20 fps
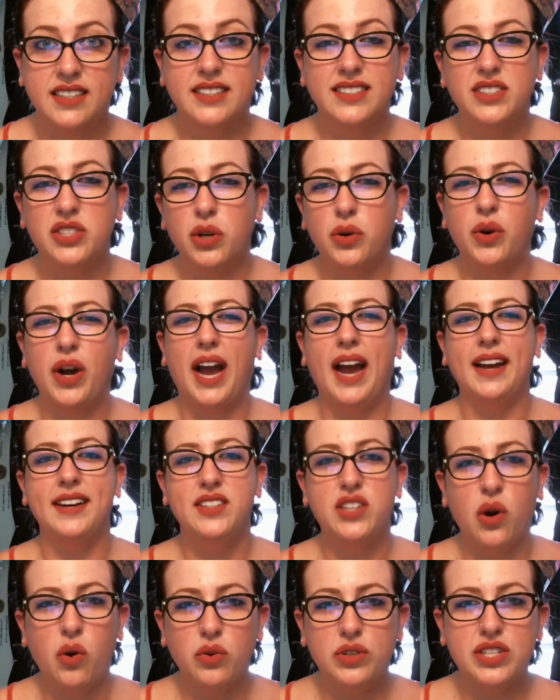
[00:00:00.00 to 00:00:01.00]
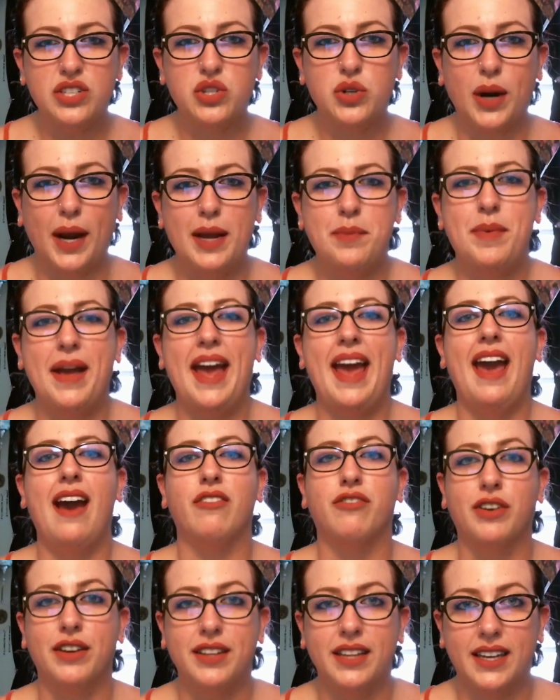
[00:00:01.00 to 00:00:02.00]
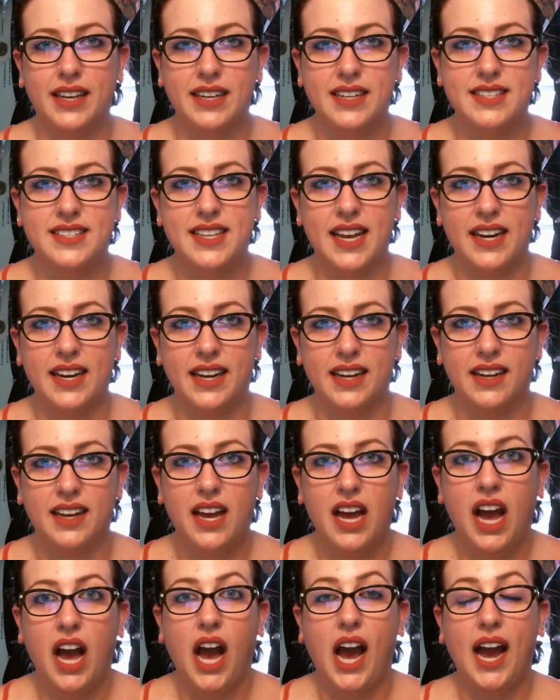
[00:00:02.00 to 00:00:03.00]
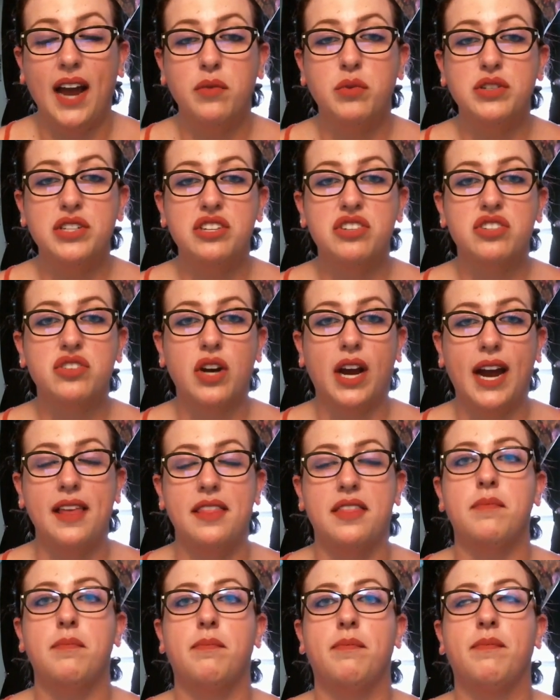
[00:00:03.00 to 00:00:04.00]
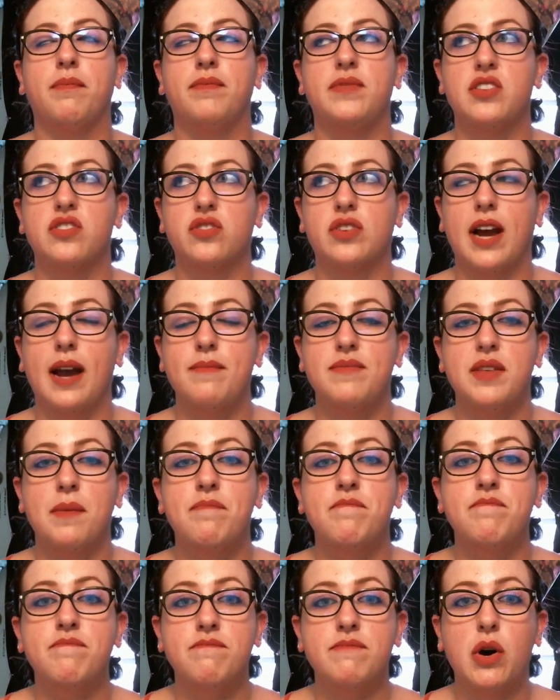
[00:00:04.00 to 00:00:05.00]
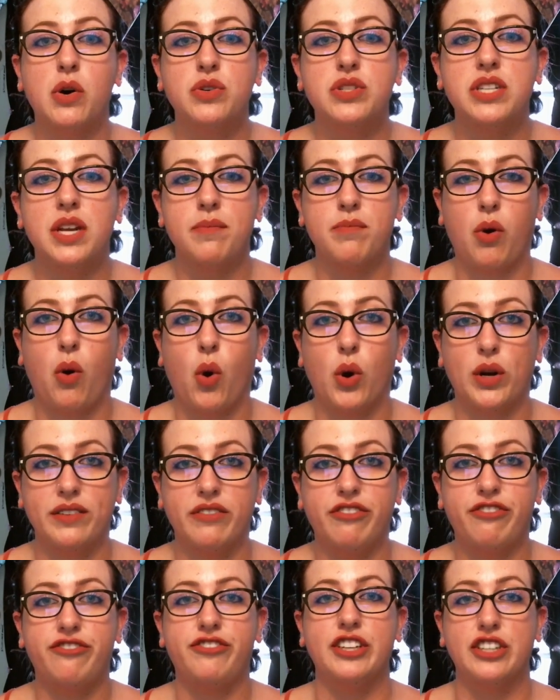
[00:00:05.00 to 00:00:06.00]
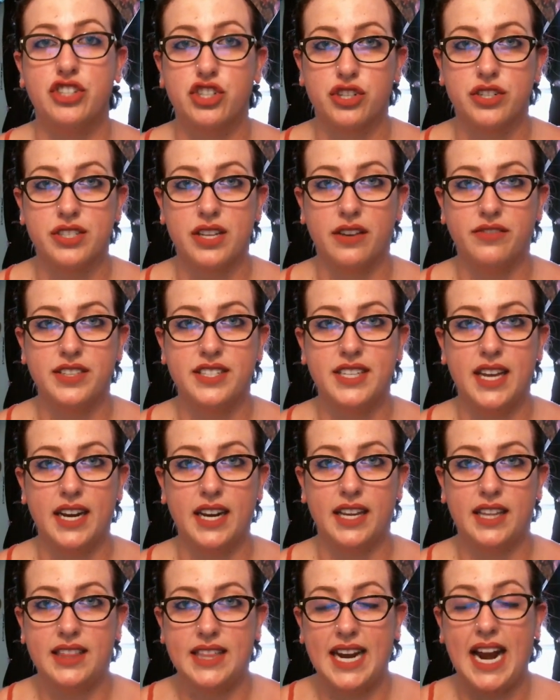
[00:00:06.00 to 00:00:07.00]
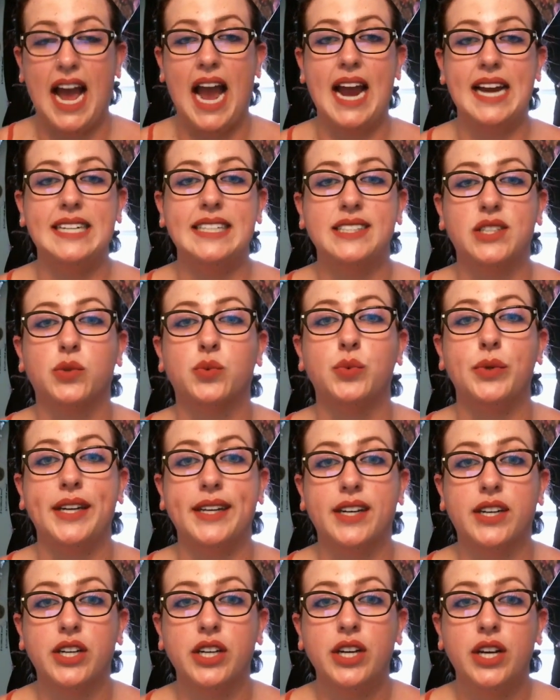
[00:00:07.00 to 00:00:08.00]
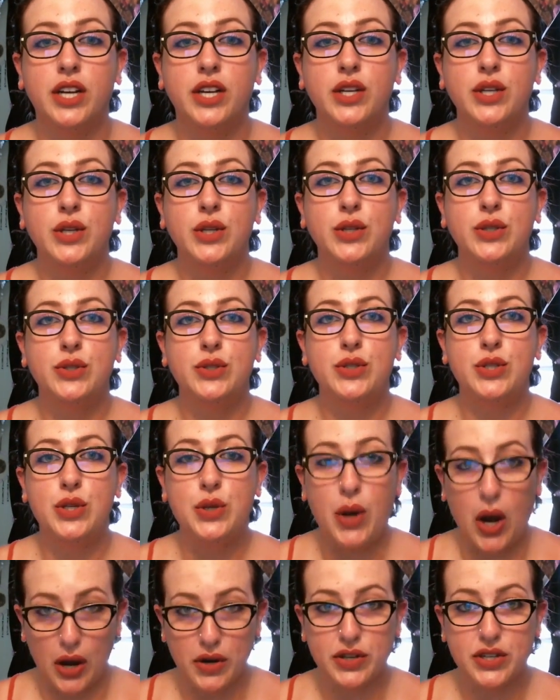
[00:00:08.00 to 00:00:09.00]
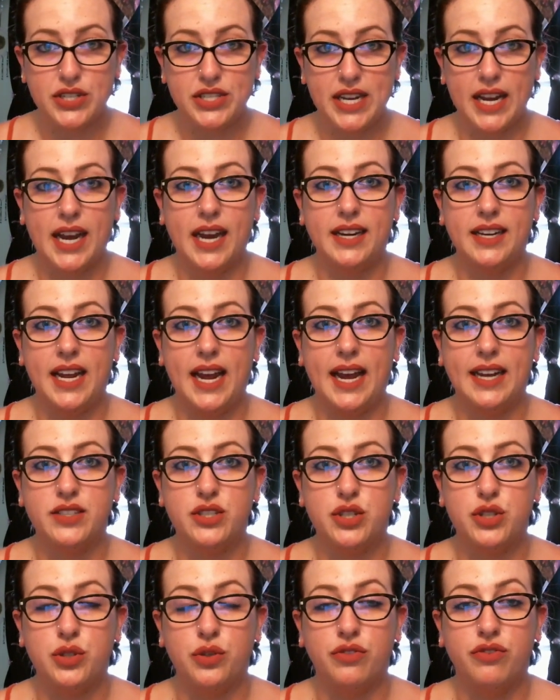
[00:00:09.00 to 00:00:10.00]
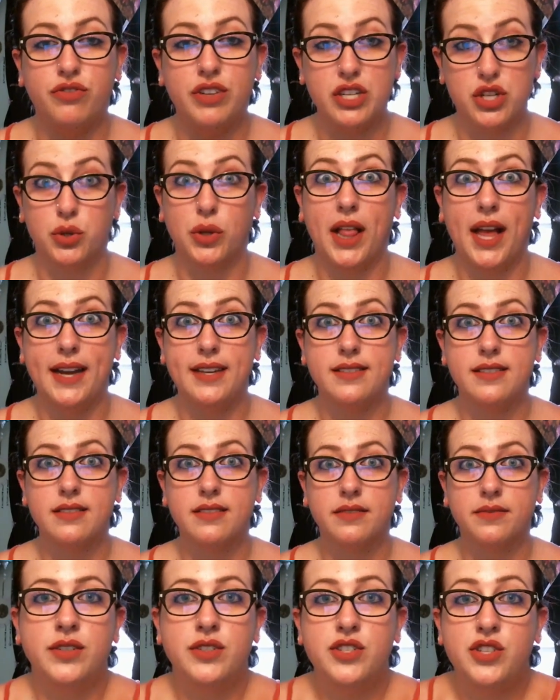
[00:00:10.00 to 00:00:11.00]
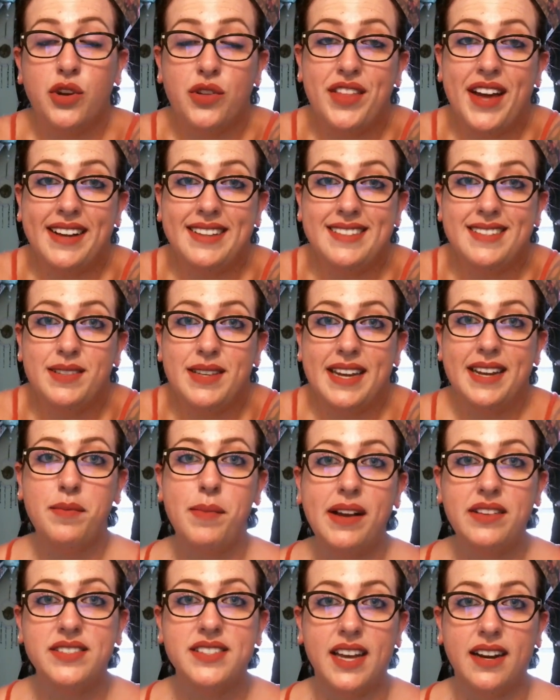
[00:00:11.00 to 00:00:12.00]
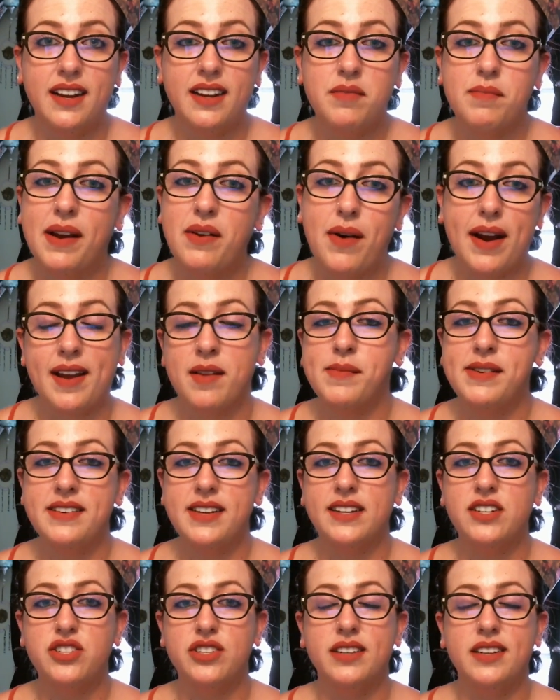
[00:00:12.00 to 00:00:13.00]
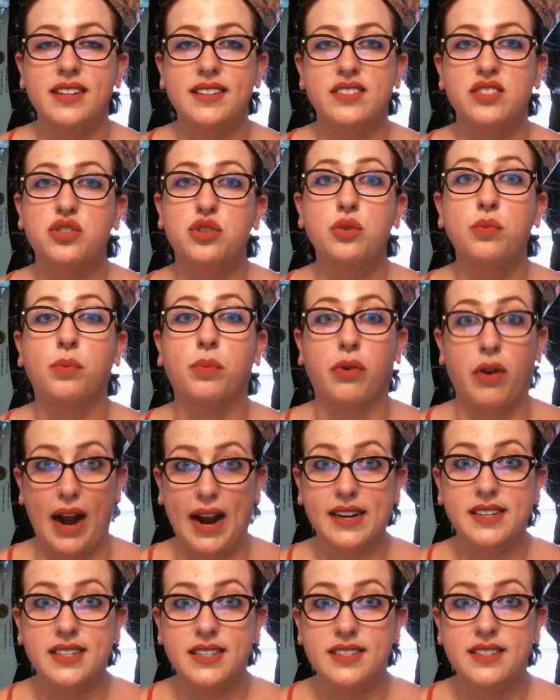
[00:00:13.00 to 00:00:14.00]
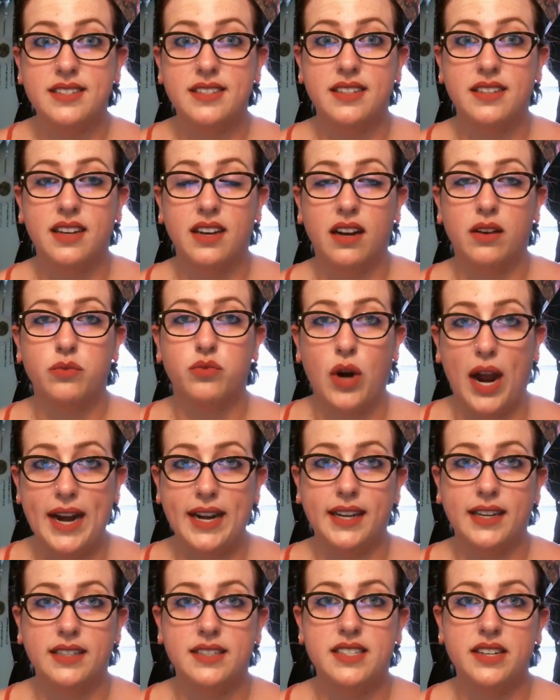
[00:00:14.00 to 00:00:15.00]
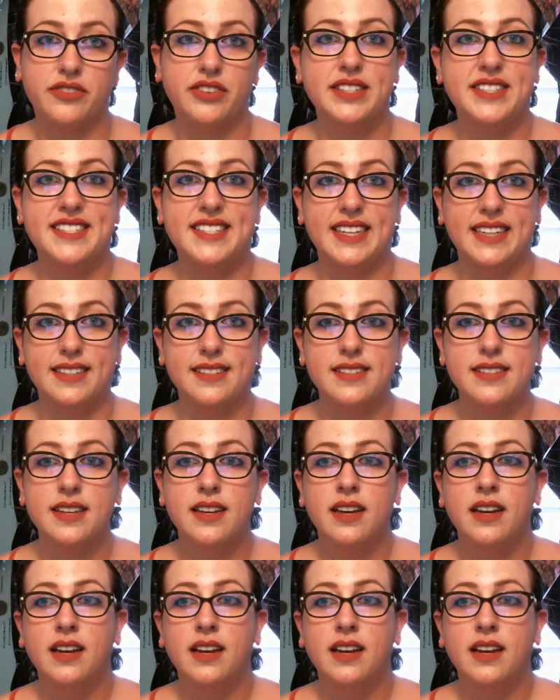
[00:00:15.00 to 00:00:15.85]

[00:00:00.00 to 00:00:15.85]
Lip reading: So I don't describe everything in a setting. I will describe the most important features of a setting that I need the reader to understand and to visualize. So that's it about setting. My recommendation is to practice writing different scenes.